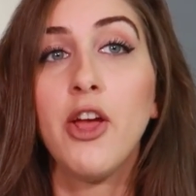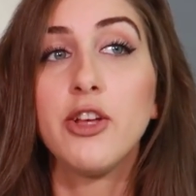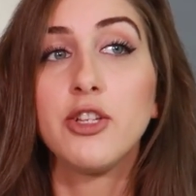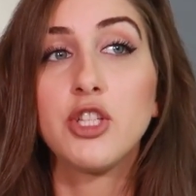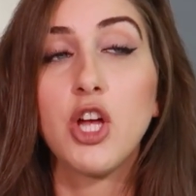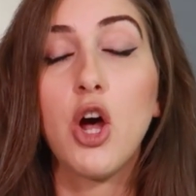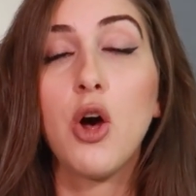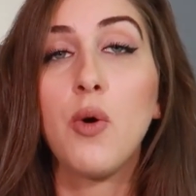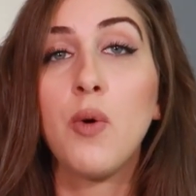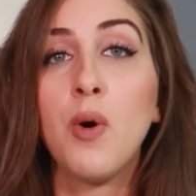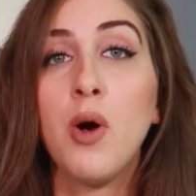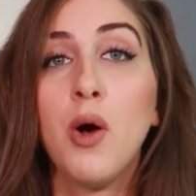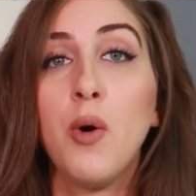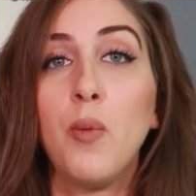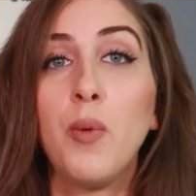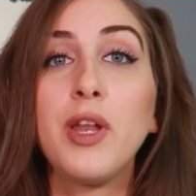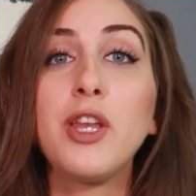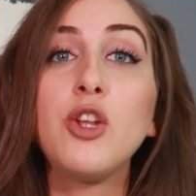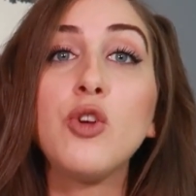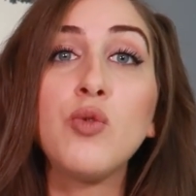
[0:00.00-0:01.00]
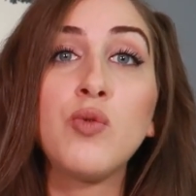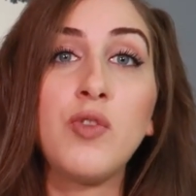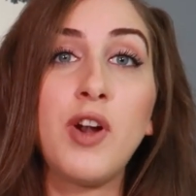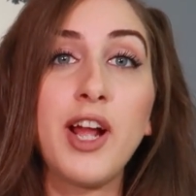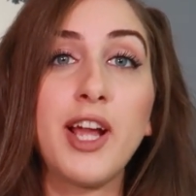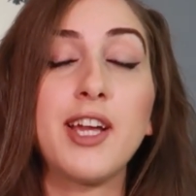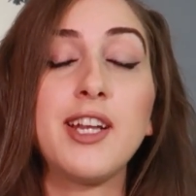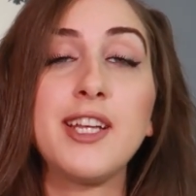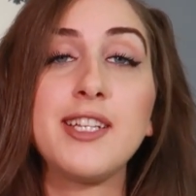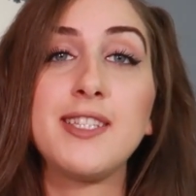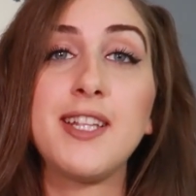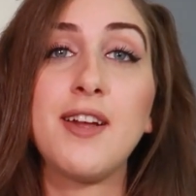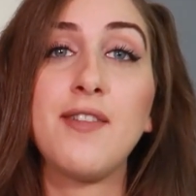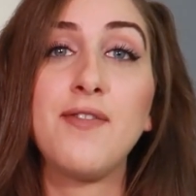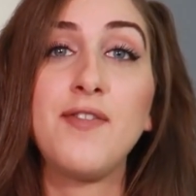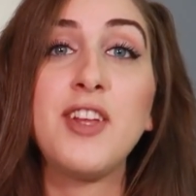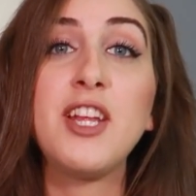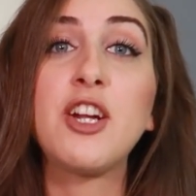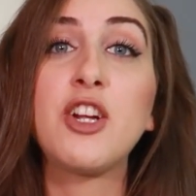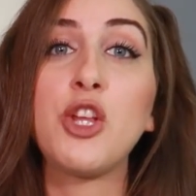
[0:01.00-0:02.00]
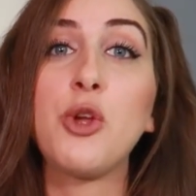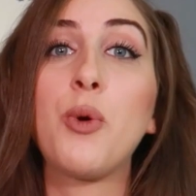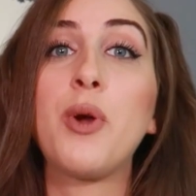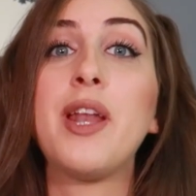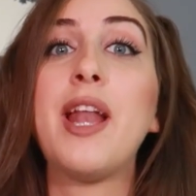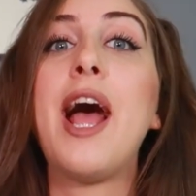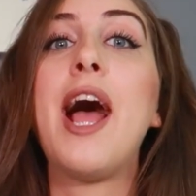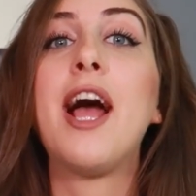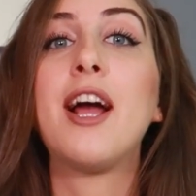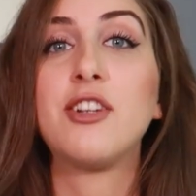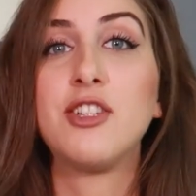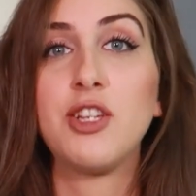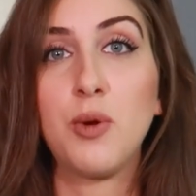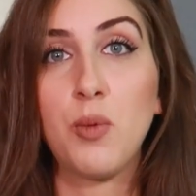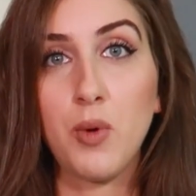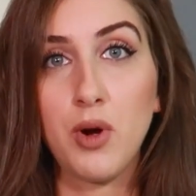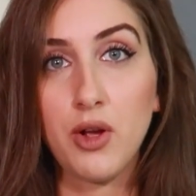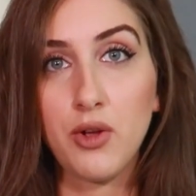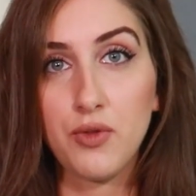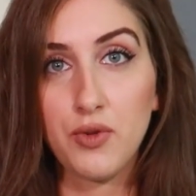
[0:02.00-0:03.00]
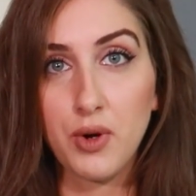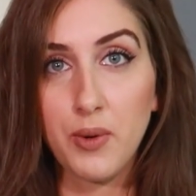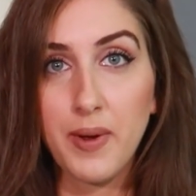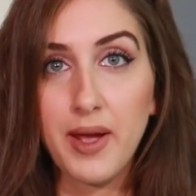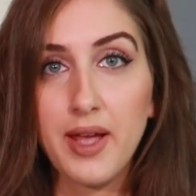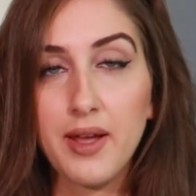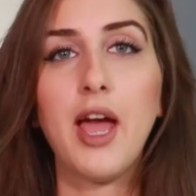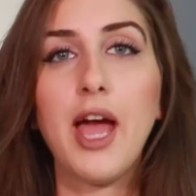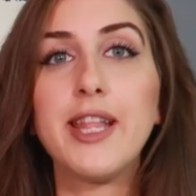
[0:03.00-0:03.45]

So when you recognize that fear, you can actually work through it.